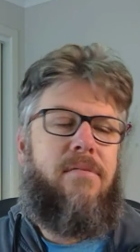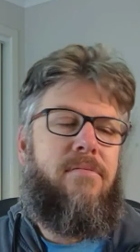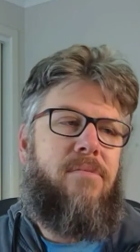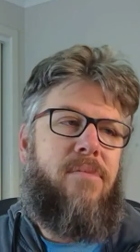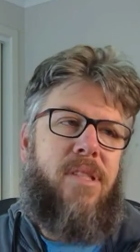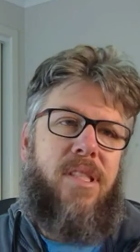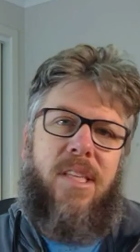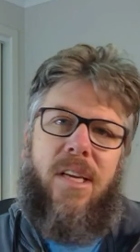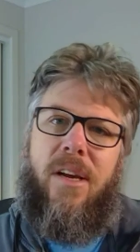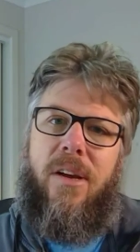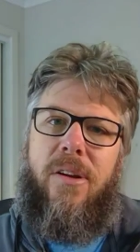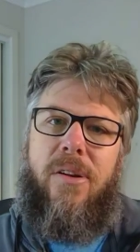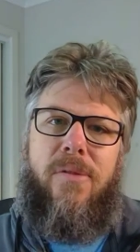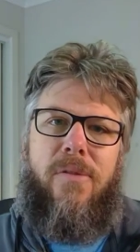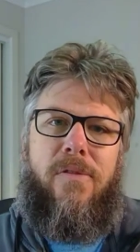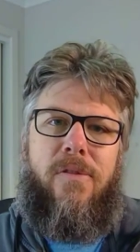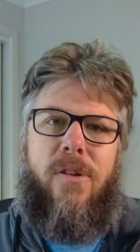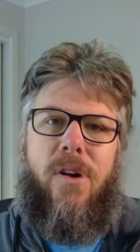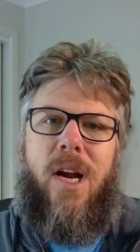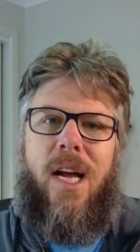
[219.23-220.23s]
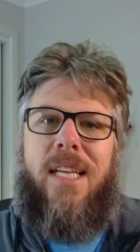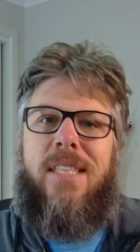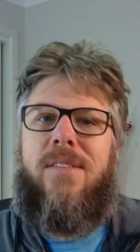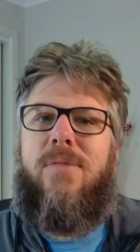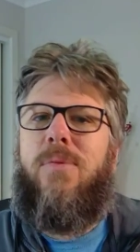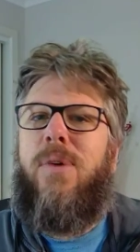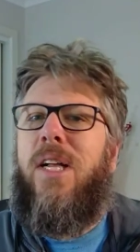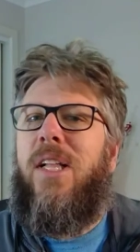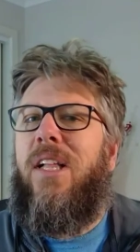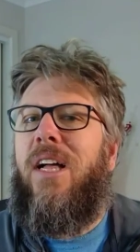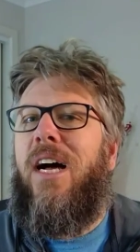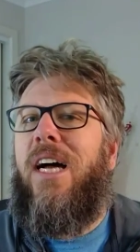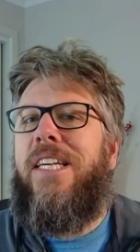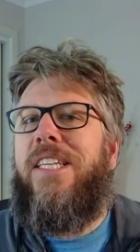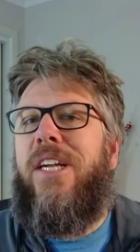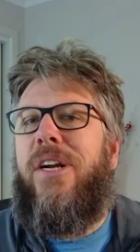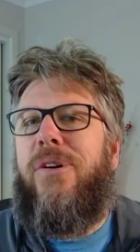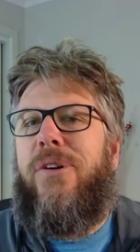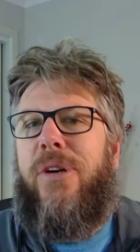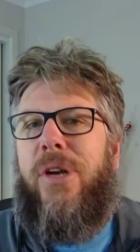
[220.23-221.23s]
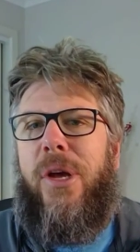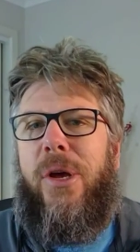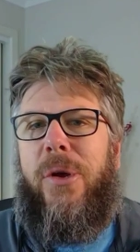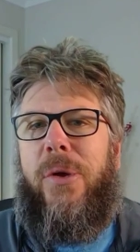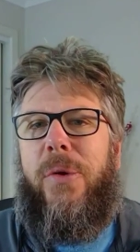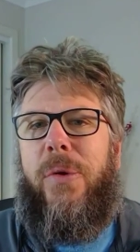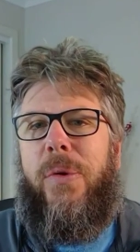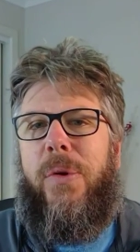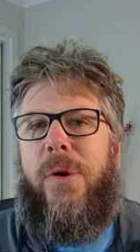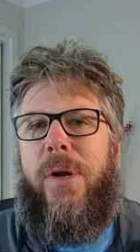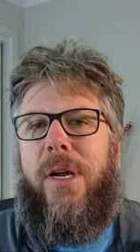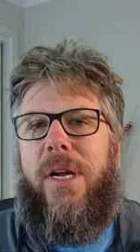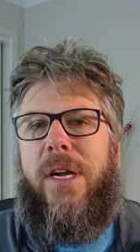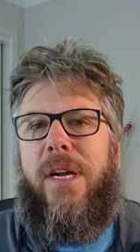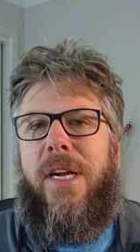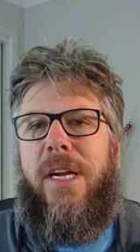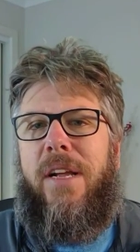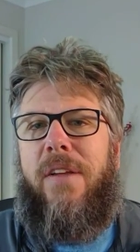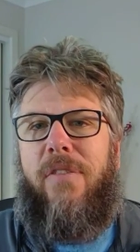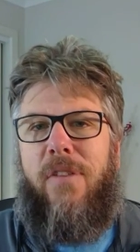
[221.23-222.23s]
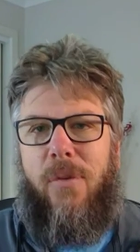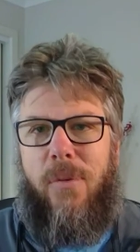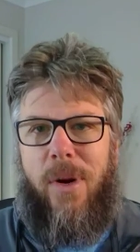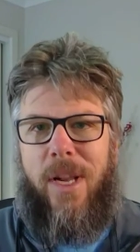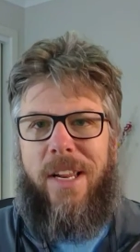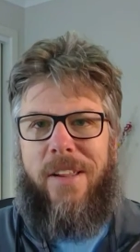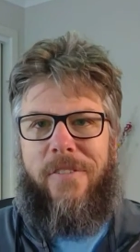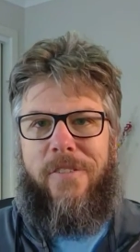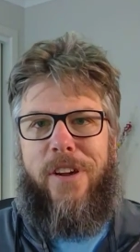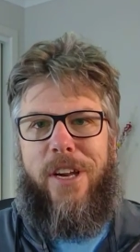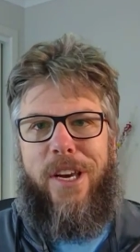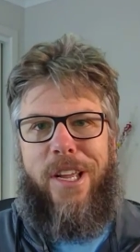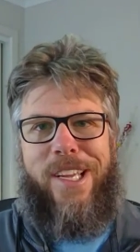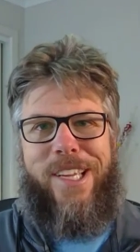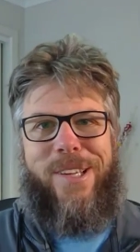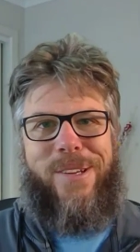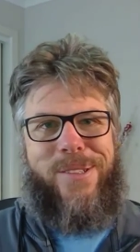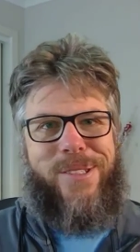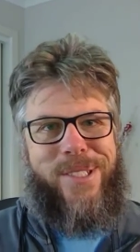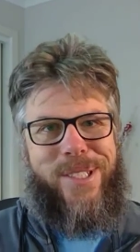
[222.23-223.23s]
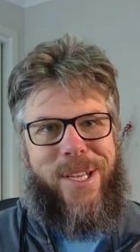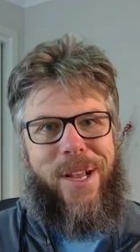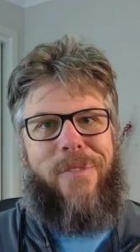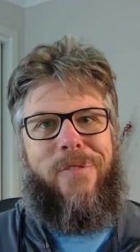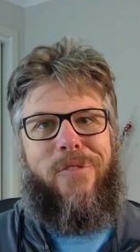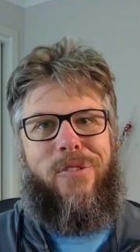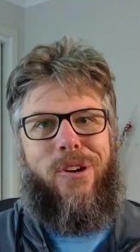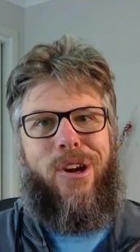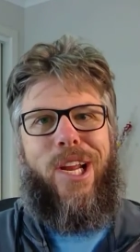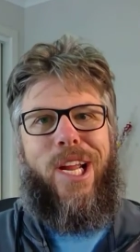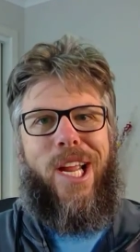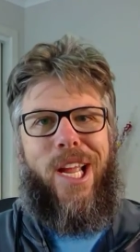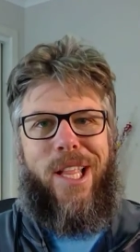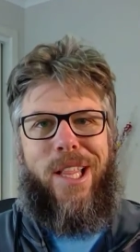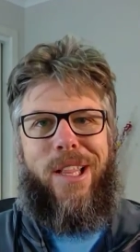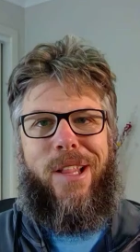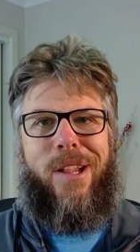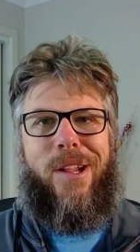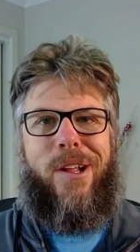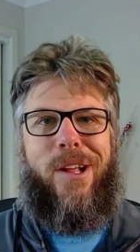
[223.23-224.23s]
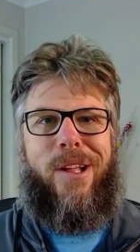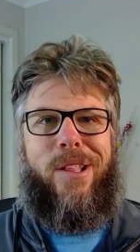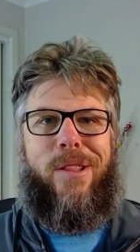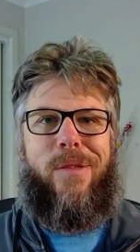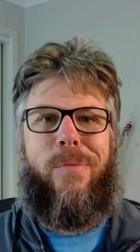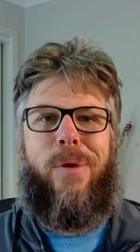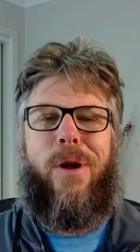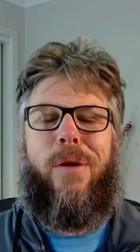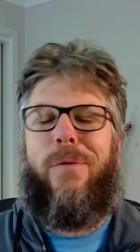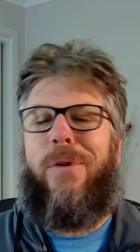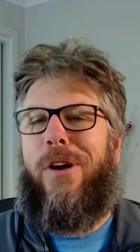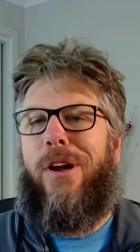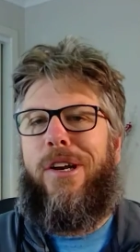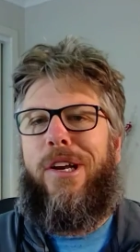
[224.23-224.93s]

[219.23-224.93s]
So, for us, I don't know if you really feel like you're suffering at the moment.